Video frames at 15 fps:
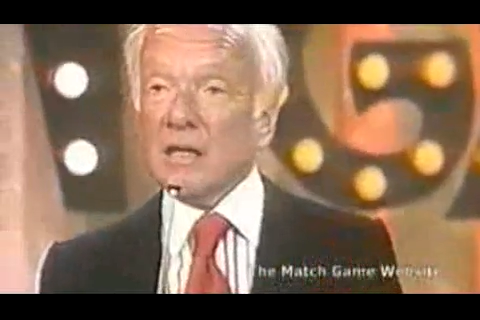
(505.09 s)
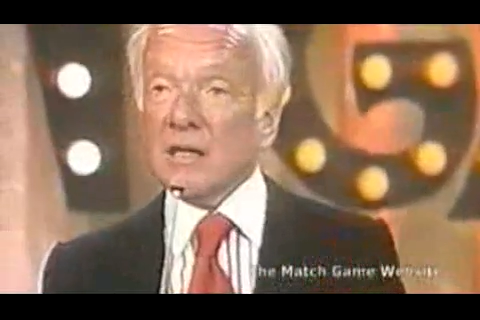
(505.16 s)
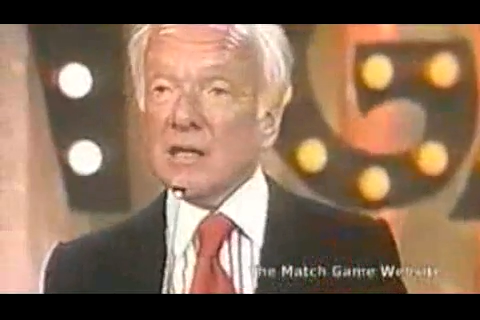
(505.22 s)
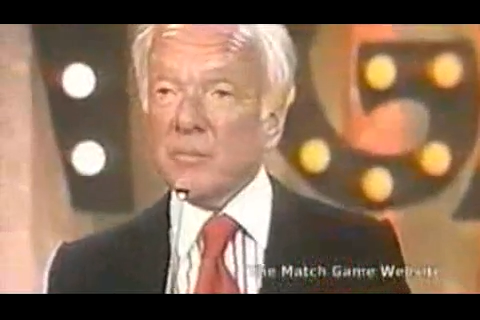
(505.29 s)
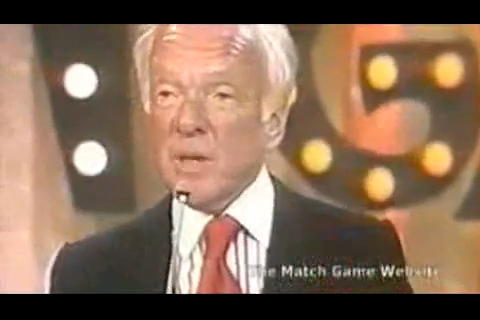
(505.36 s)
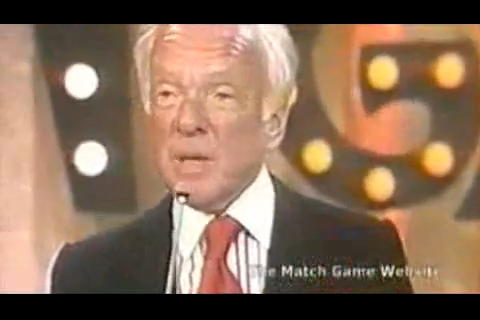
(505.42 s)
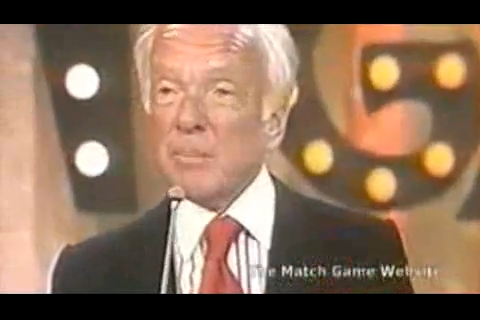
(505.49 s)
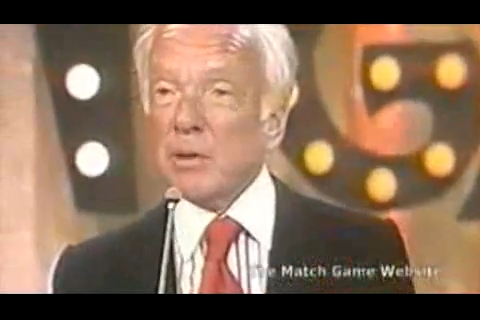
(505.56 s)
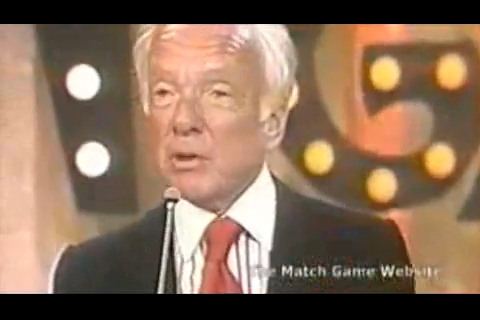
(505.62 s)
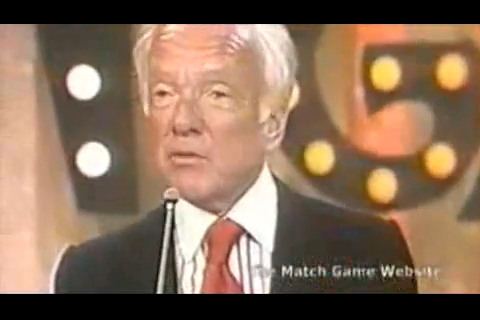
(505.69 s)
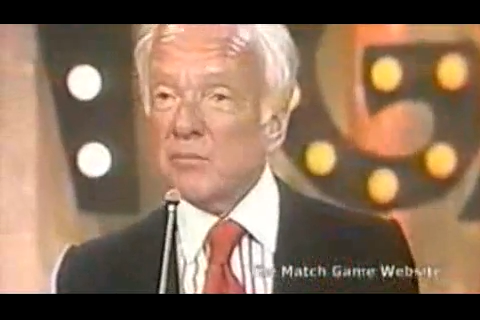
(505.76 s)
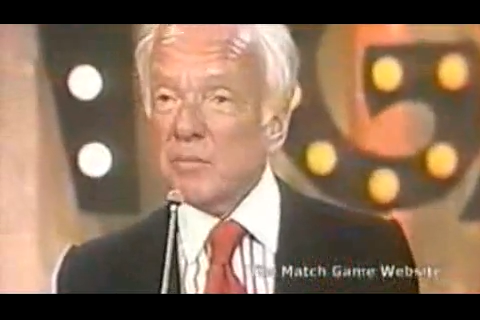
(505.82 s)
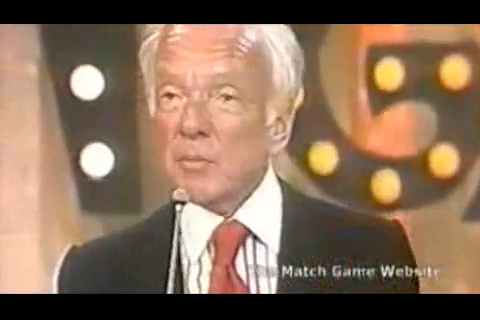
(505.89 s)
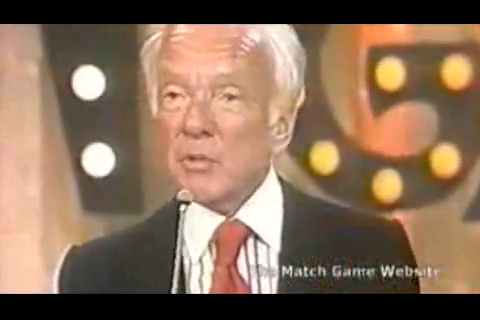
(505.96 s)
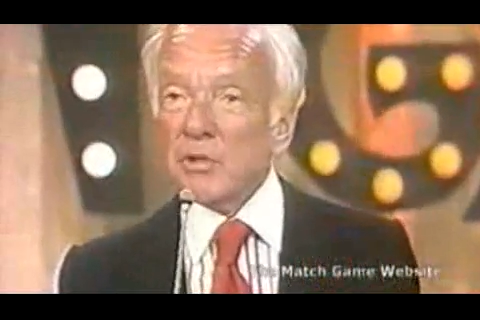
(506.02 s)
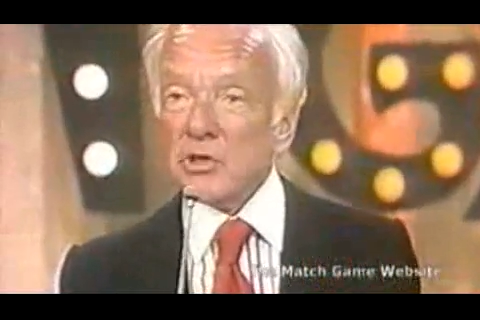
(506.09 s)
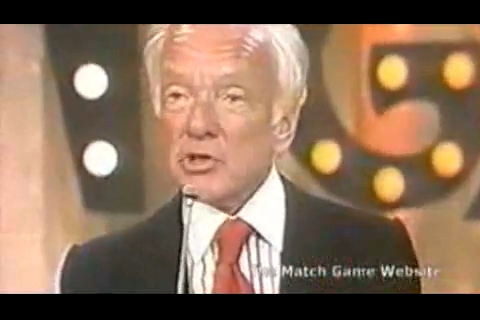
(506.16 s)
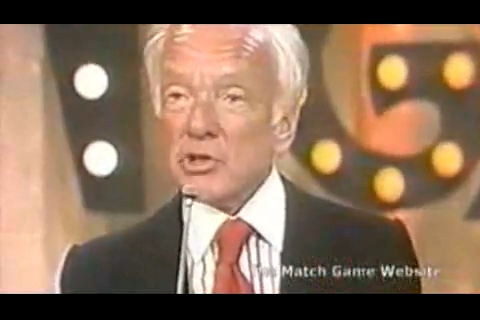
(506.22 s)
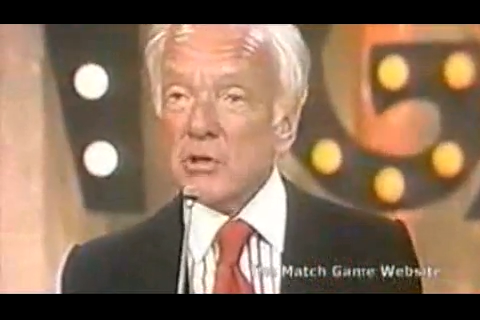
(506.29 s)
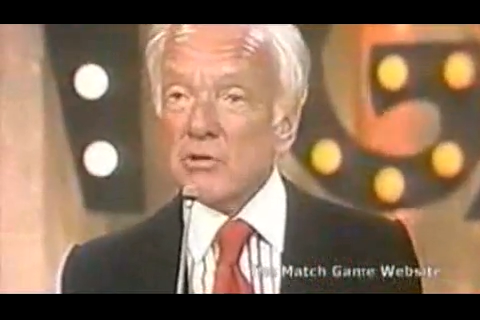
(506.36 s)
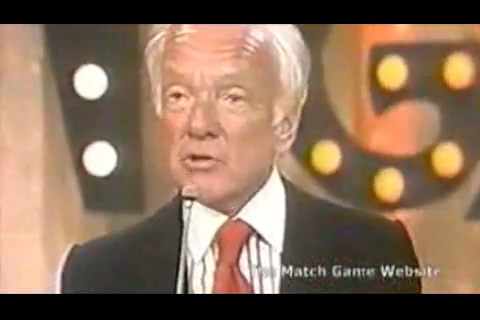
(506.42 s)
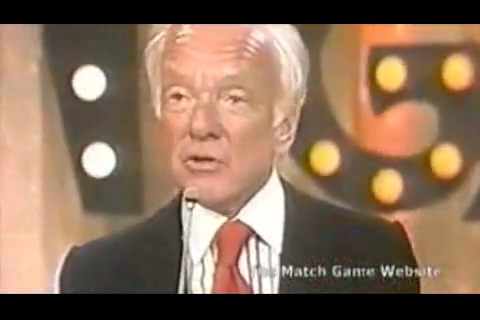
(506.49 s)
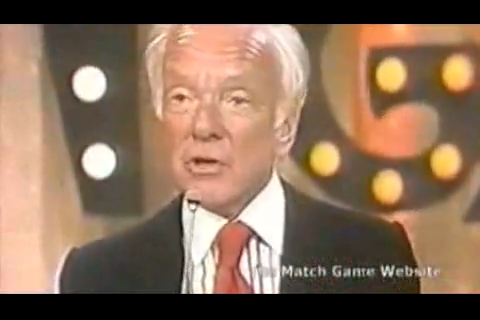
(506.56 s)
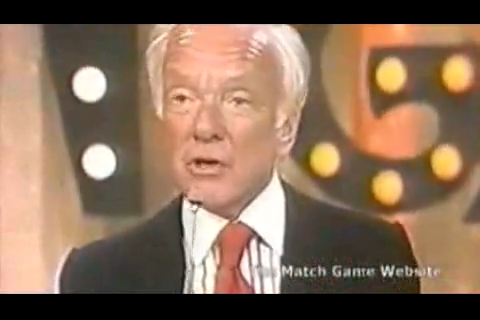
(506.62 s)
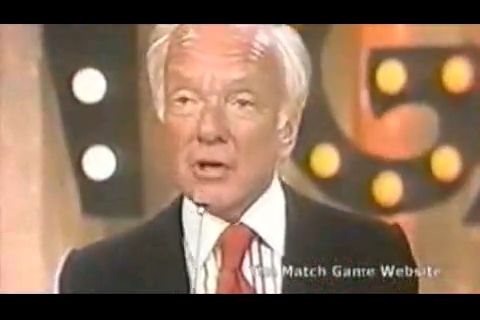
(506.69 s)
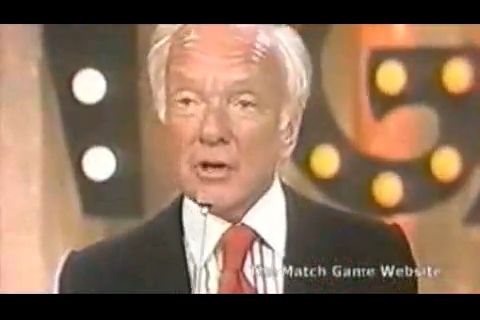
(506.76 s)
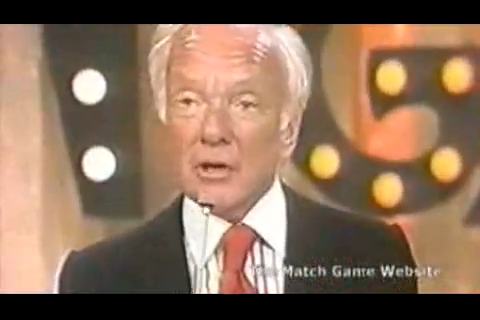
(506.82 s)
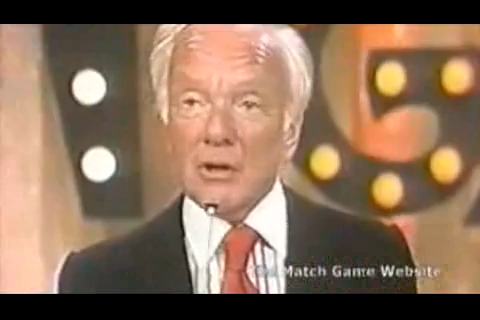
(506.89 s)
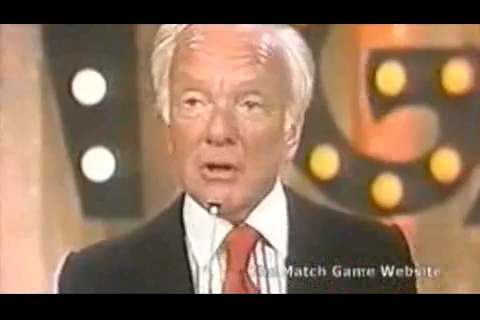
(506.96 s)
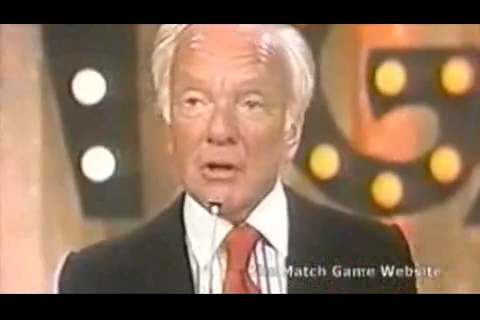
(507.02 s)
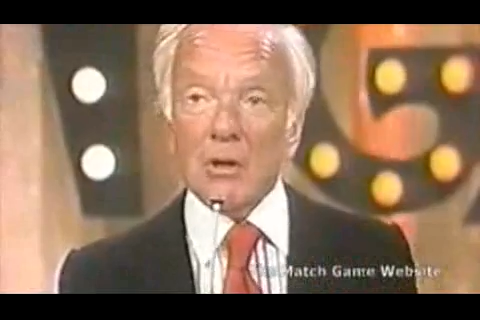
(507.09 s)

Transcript: the, the people who've been with the show during all,